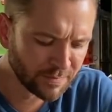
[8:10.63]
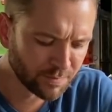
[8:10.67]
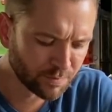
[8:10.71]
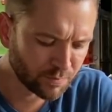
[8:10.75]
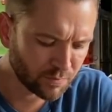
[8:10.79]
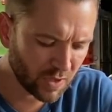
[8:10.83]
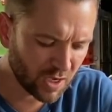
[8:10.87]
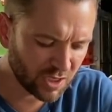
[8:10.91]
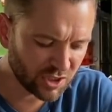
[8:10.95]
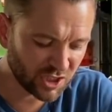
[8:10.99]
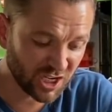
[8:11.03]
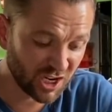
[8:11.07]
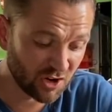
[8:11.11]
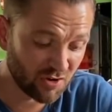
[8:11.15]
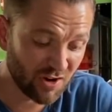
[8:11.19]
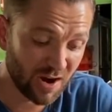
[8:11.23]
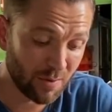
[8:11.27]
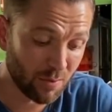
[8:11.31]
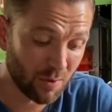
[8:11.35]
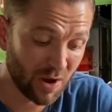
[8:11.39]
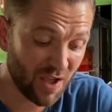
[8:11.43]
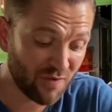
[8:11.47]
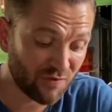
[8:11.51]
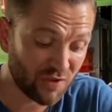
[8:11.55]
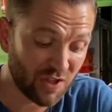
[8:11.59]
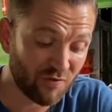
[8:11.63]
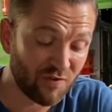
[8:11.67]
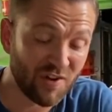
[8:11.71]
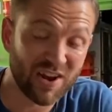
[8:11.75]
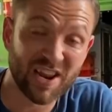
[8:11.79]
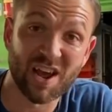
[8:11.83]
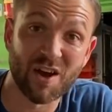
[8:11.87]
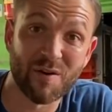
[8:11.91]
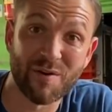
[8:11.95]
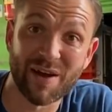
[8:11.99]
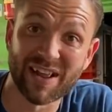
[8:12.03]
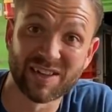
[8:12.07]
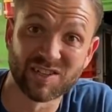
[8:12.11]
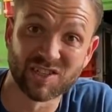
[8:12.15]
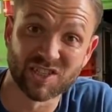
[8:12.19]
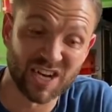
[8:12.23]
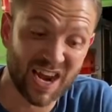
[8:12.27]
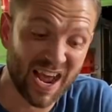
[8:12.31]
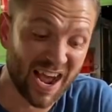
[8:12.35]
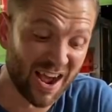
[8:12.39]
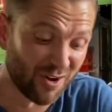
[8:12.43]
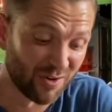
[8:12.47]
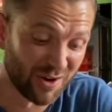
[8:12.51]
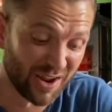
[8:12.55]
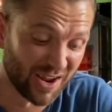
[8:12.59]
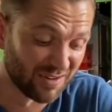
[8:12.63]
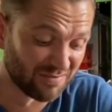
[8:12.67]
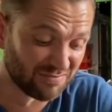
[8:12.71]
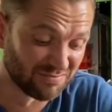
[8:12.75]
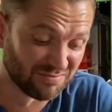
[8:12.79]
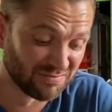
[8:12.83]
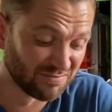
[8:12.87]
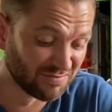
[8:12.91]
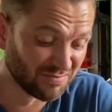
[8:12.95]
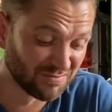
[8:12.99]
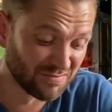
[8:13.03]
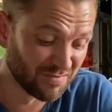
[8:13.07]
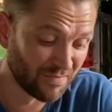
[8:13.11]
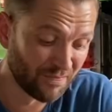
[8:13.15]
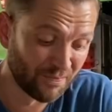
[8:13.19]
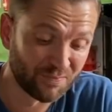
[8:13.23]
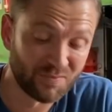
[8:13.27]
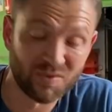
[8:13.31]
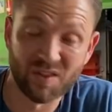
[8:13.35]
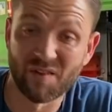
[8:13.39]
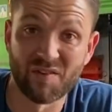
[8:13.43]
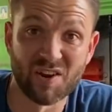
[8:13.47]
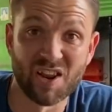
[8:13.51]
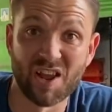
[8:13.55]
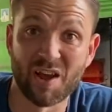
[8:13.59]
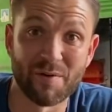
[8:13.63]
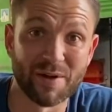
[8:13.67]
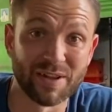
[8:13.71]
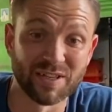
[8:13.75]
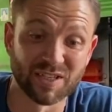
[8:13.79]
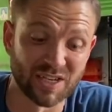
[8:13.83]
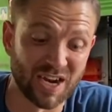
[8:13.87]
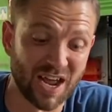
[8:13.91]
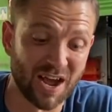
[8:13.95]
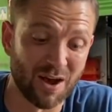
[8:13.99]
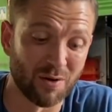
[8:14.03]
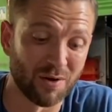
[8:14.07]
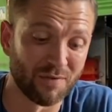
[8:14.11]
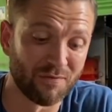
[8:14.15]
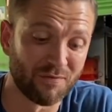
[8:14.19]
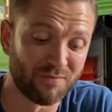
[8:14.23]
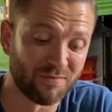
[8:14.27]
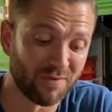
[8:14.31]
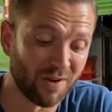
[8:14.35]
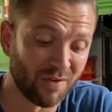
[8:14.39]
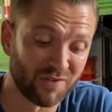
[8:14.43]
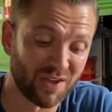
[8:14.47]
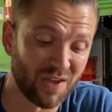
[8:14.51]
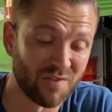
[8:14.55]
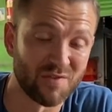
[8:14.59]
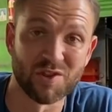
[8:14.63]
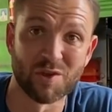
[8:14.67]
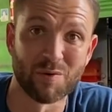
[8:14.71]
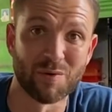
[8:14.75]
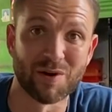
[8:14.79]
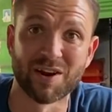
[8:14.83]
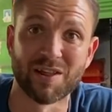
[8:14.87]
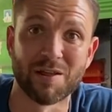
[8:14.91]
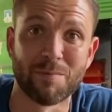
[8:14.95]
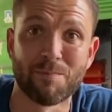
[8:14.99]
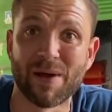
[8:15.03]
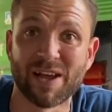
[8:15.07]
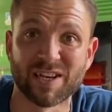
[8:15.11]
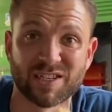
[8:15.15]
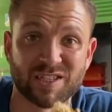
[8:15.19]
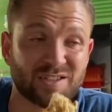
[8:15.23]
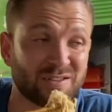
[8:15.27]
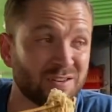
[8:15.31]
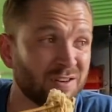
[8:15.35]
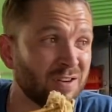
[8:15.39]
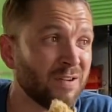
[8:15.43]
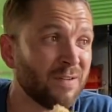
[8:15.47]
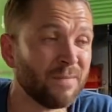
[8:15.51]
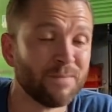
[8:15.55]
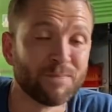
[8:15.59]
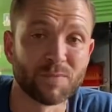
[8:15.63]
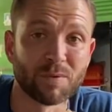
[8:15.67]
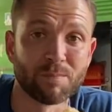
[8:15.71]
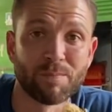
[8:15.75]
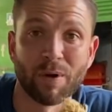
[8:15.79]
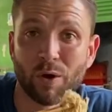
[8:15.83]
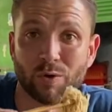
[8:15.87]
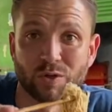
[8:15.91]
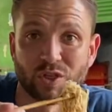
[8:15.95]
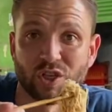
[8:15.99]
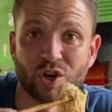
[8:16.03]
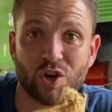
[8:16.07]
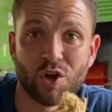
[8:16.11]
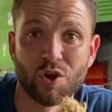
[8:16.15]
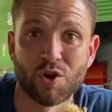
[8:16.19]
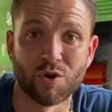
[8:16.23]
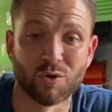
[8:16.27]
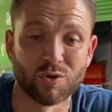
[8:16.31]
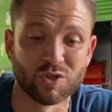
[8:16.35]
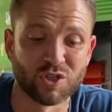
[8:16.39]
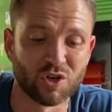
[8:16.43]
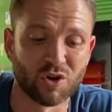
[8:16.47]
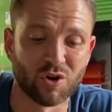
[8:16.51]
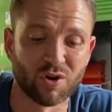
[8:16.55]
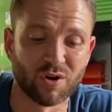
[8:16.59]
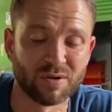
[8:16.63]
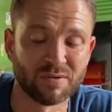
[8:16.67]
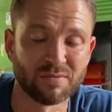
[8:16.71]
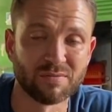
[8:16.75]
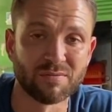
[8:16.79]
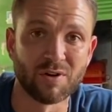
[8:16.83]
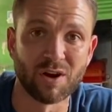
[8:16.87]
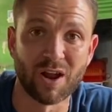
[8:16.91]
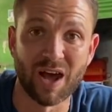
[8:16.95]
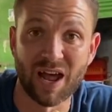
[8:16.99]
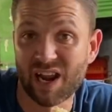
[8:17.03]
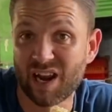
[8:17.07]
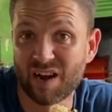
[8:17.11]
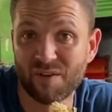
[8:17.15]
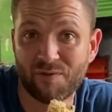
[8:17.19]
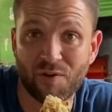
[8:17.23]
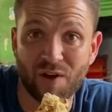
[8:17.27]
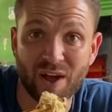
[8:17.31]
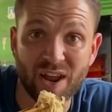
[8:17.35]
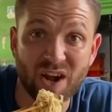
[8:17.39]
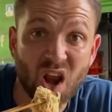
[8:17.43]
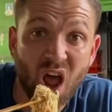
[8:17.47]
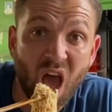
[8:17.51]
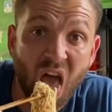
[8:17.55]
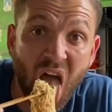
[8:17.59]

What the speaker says: This is incredible. If the video ends now, then the video ends now. I've given you one of the best bowls of noodles you're likely to find.